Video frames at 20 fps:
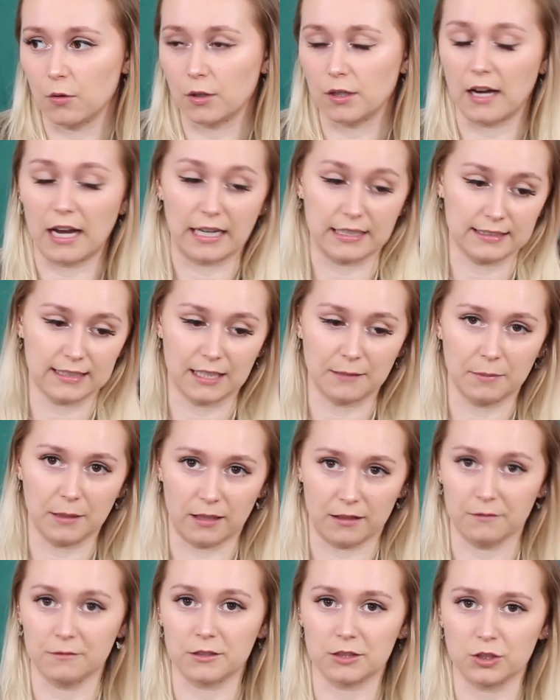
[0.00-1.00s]
or
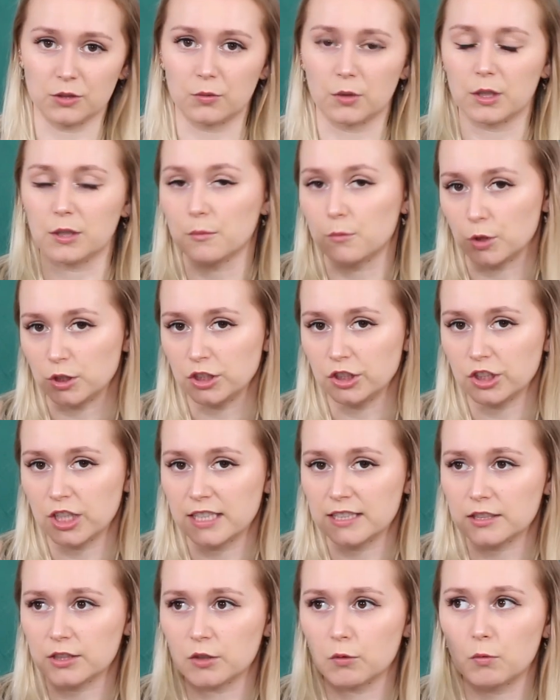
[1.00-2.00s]
SAP for short,
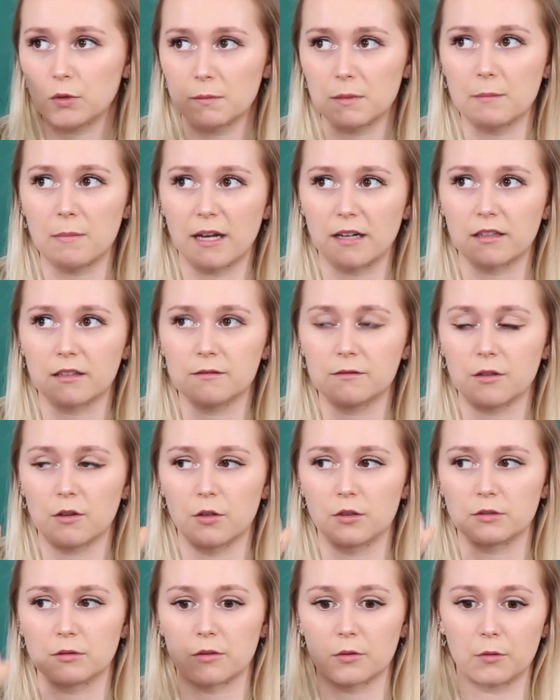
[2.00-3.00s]
moisturizer would be better for
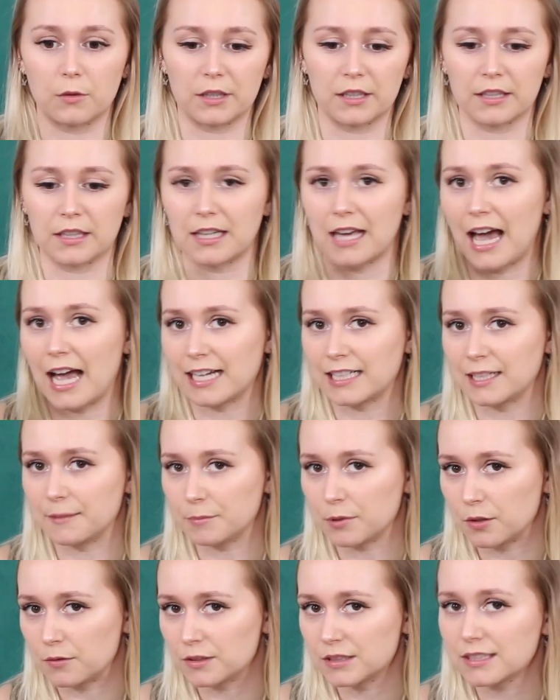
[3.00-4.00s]
those with oily, acne
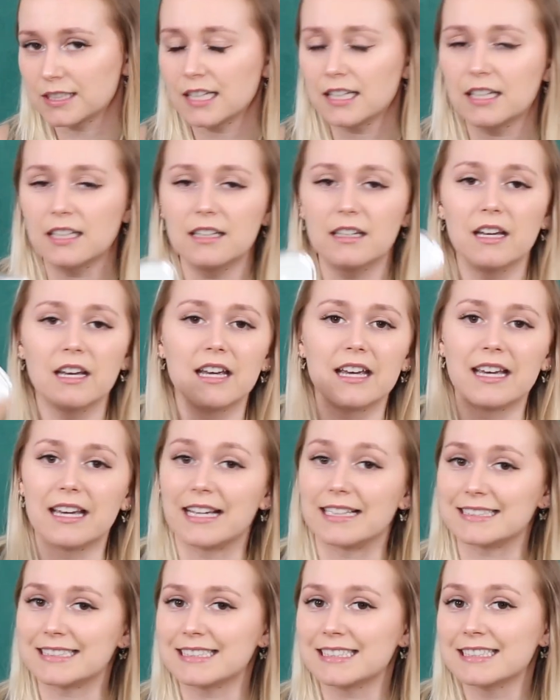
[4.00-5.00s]
prone skin
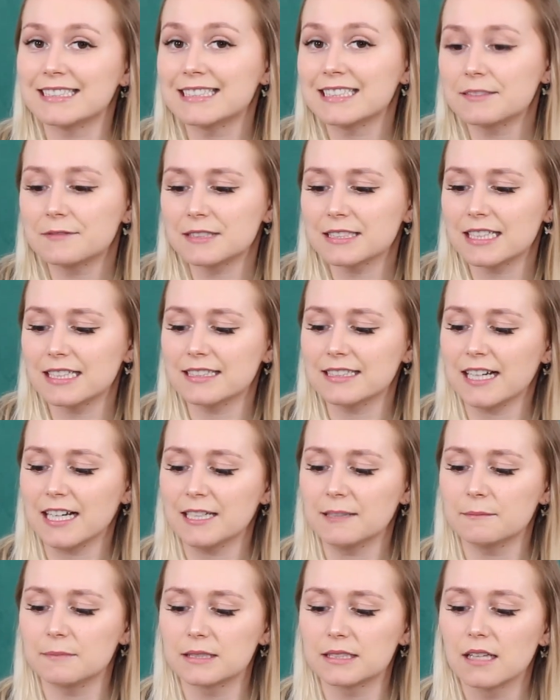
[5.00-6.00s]
and sensitive skin
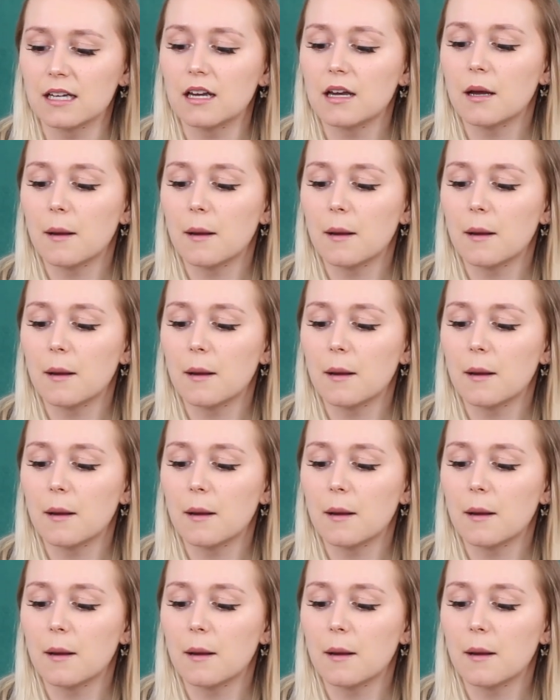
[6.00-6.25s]
types.